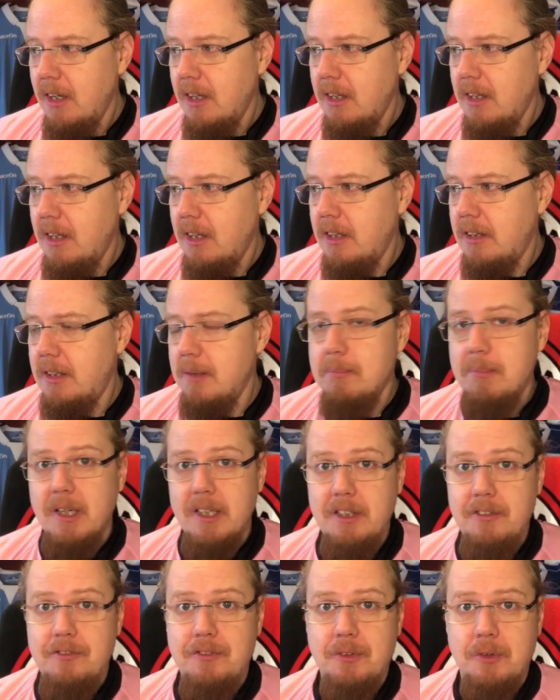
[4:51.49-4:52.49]
uh, the
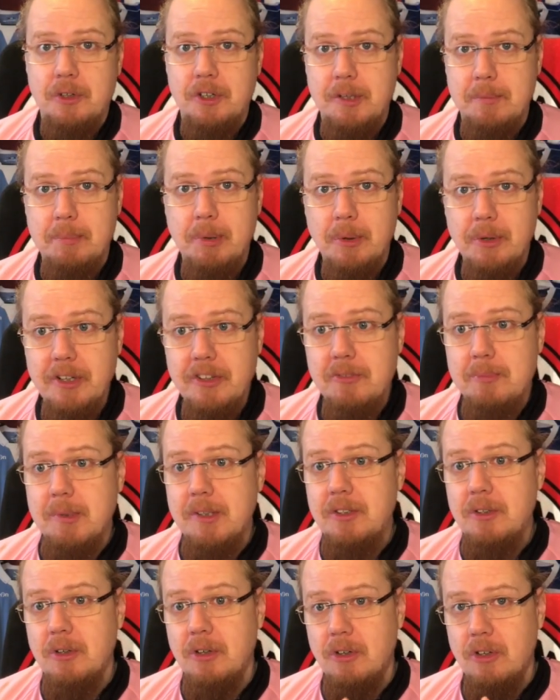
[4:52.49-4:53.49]
money for the points,
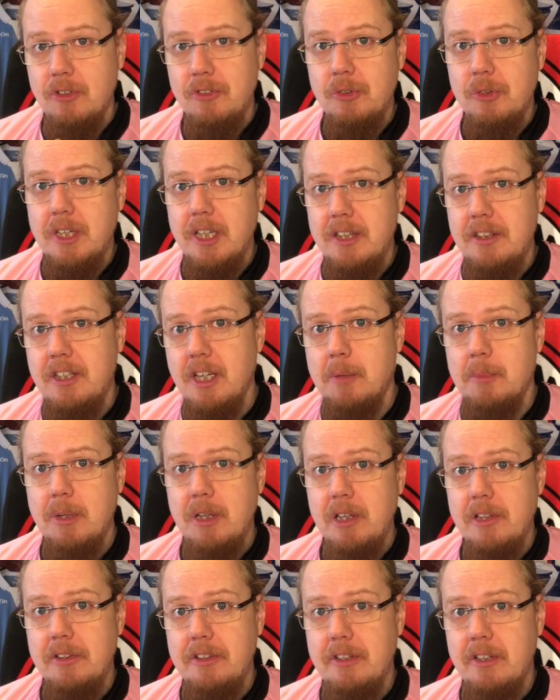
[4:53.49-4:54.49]
but you also get
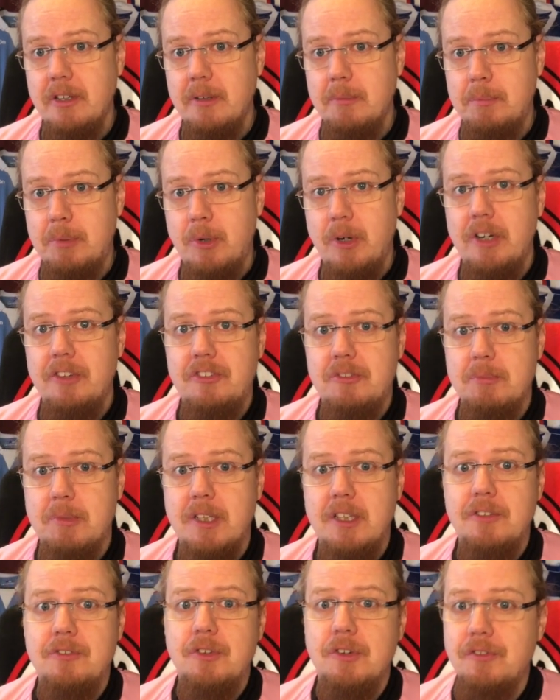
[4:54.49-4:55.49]
double the prize
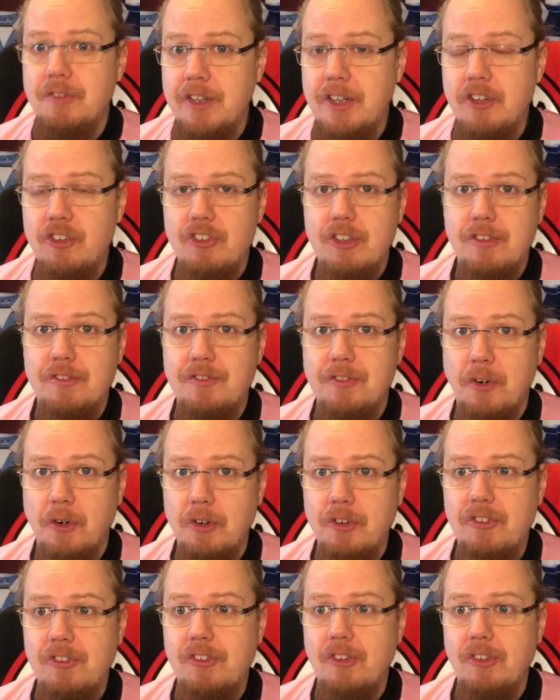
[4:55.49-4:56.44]
money for finishing first.